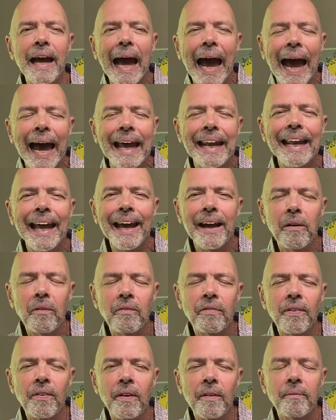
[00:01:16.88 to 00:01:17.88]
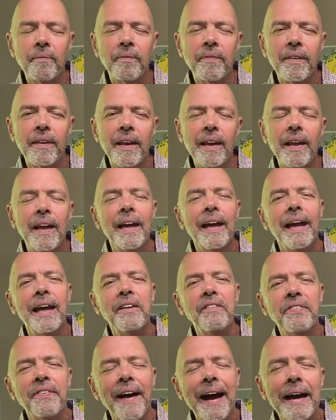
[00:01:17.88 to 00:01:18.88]
and helpful.
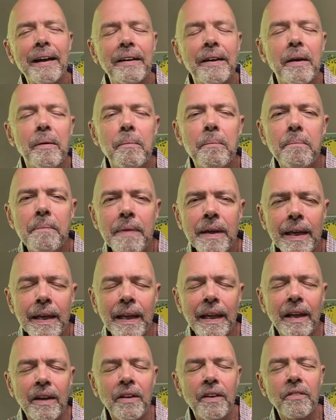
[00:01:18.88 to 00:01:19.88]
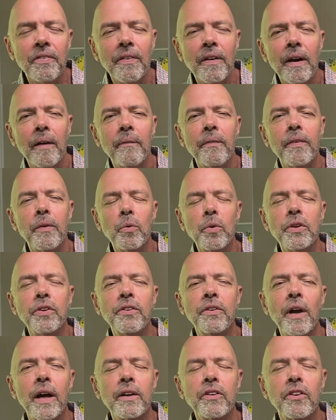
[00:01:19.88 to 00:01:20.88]
In fact, many from the
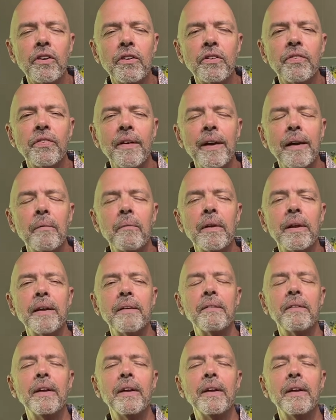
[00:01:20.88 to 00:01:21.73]
Woodstock Church family